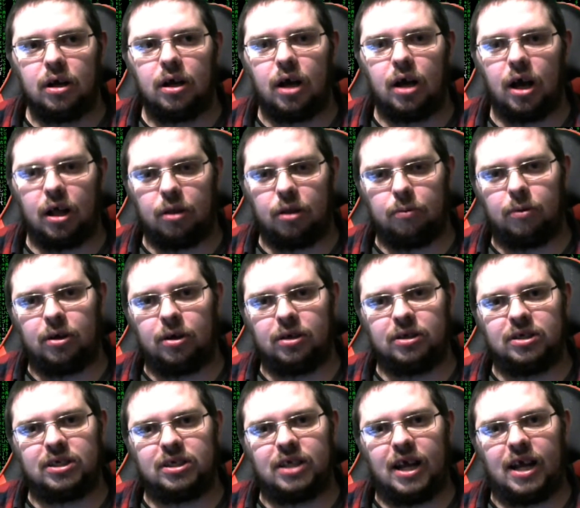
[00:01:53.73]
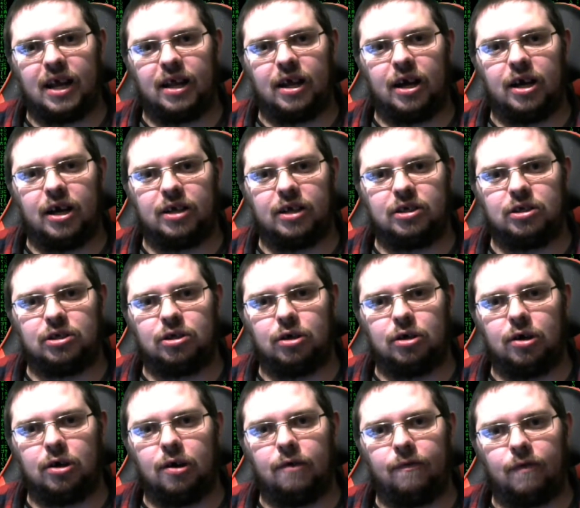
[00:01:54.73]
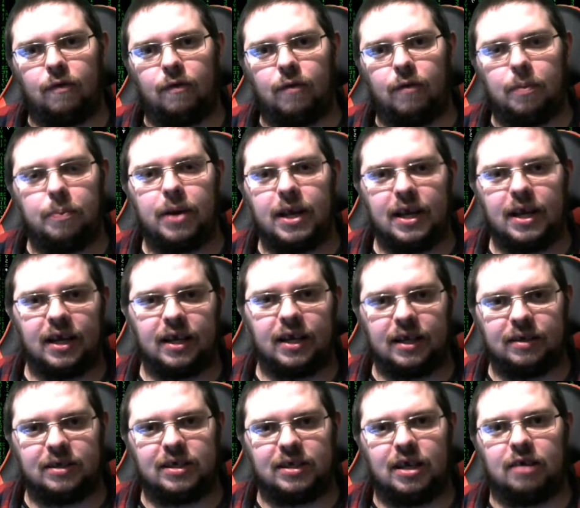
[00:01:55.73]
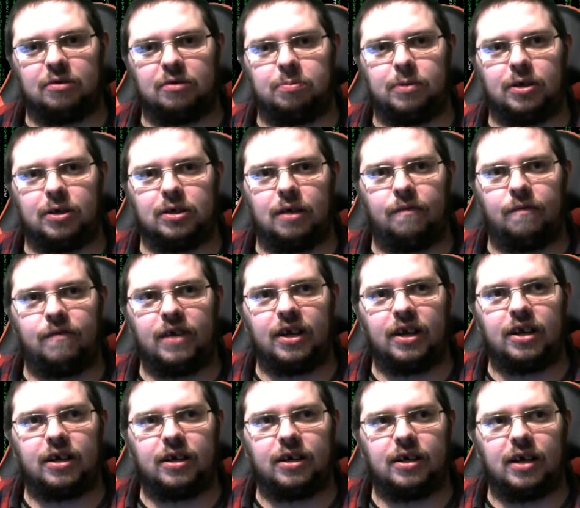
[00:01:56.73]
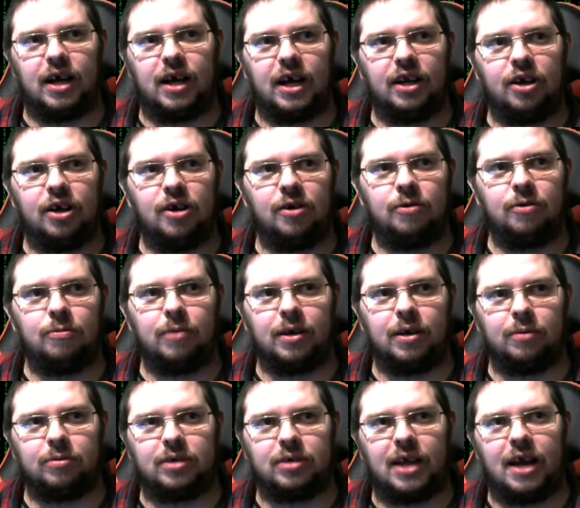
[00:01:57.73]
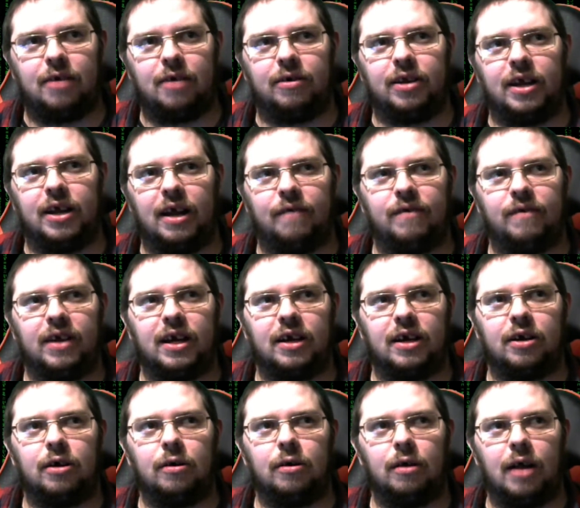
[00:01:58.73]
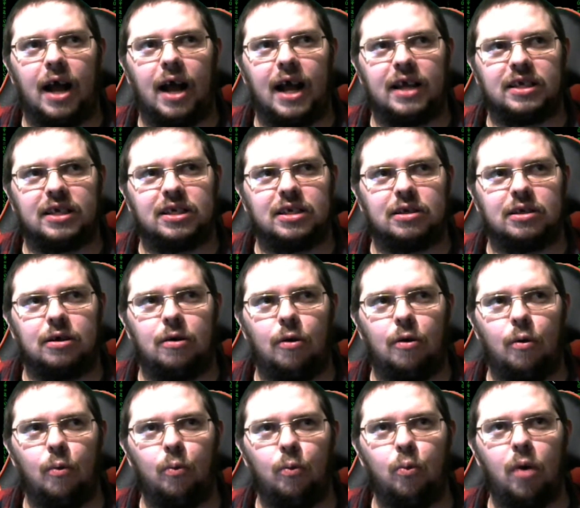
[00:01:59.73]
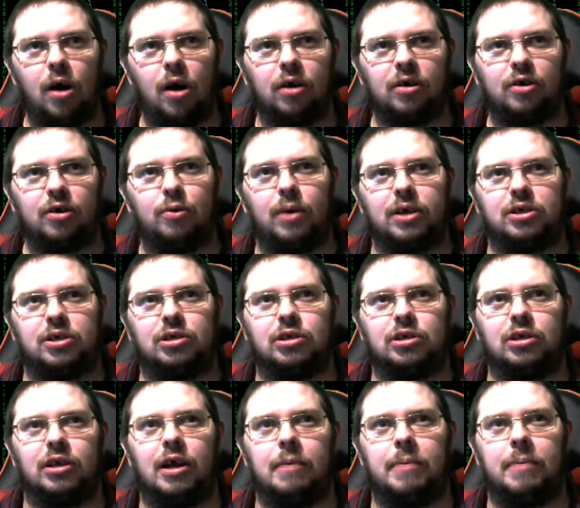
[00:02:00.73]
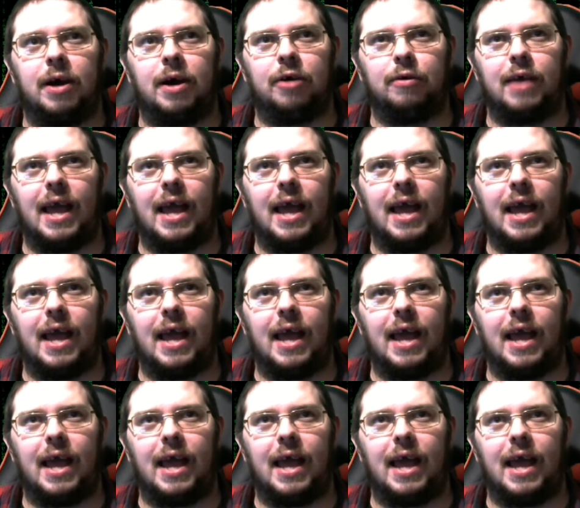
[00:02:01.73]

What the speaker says: the ones that are just sort of repeating itself. Because I know when I was counting it, I think I got asked one question about